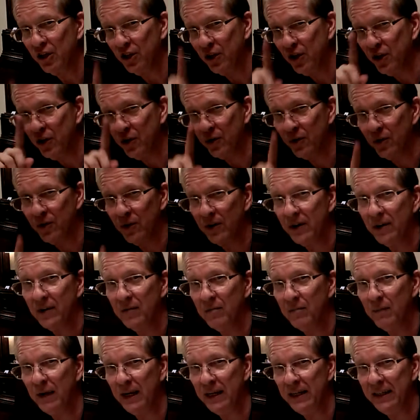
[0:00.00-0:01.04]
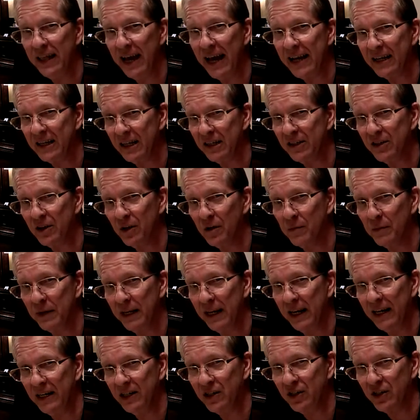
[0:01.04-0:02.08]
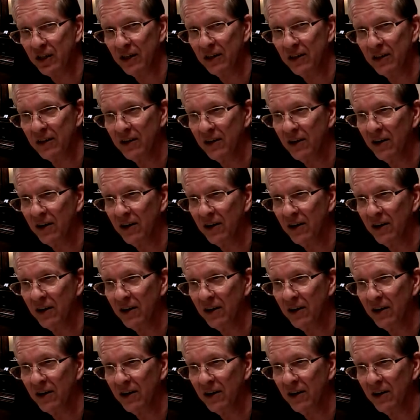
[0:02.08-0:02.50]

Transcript: You made that determination.